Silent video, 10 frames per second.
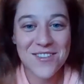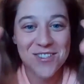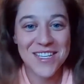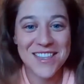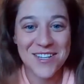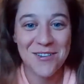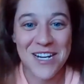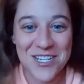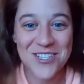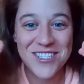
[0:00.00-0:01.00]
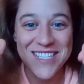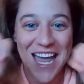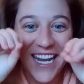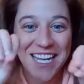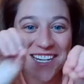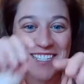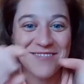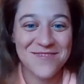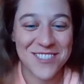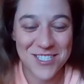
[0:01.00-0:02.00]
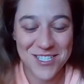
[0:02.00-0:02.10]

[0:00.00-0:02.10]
Just let the cringe set in.